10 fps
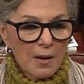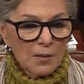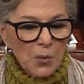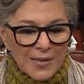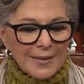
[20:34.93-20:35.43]

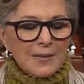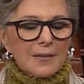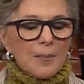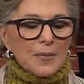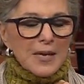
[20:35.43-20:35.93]
We did
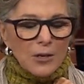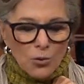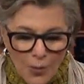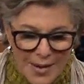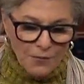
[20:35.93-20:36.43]
something
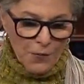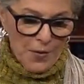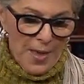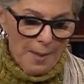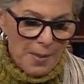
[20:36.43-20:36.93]
great for
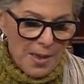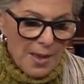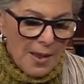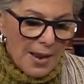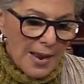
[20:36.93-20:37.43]
them.
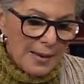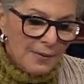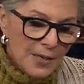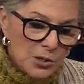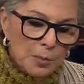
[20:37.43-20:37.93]
And
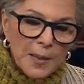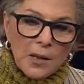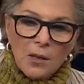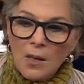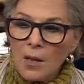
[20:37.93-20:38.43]
this
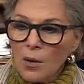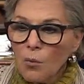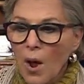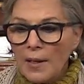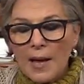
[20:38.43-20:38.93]
bill,
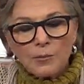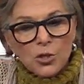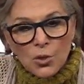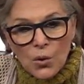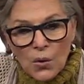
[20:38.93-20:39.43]
while I'm
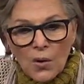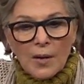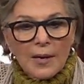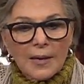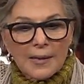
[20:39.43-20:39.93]
sure
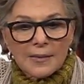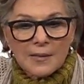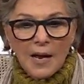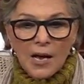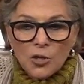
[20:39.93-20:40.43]
it
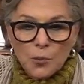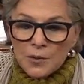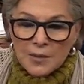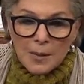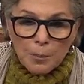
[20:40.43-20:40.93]
isn't
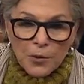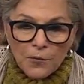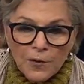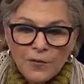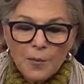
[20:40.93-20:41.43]
100%
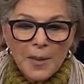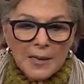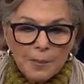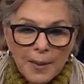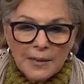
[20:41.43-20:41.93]
perfect from
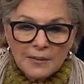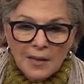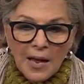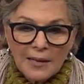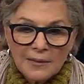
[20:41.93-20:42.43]
anybody's
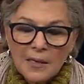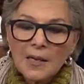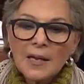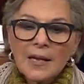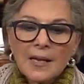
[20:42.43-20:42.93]
eyes,
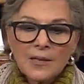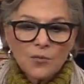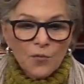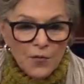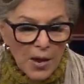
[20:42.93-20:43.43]

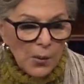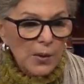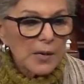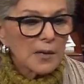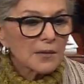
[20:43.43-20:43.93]
is
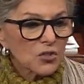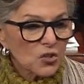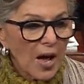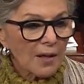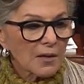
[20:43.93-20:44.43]
very
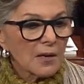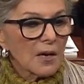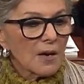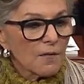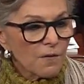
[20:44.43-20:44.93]
solid,
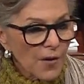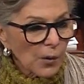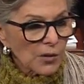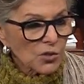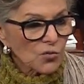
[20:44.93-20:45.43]

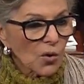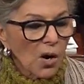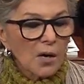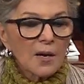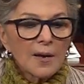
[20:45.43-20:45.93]
very
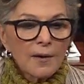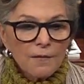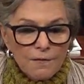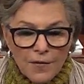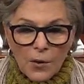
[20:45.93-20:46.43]
strong,
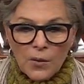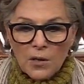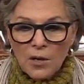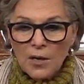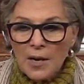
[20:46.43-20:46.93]
very
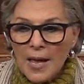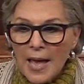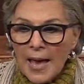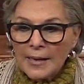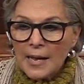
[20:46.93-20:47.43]
good.
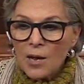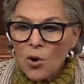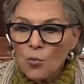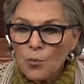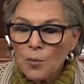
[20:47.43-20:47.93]
And I
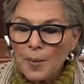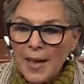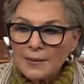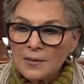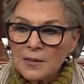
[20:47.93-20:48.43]
hope we'll
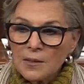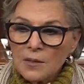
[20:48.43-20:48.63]
pass it